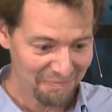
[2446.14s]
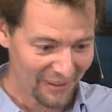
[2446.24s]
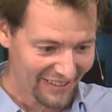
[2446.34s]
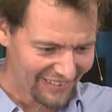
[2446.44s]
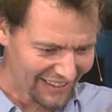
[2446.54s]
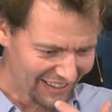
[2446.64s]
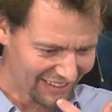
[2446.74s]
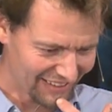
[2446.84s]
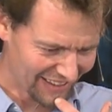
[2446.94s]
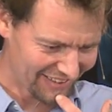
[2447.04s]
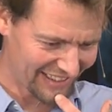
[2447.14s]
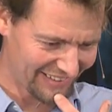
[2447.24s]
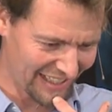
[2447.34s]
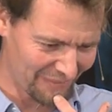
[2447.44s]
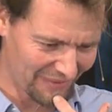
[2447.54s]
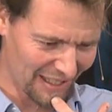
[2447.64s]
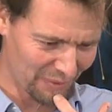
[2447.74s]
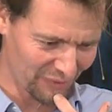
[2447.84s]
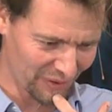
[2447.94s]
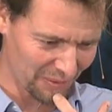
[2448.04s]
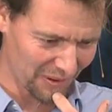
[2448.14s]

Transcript: But is it the same type of soccer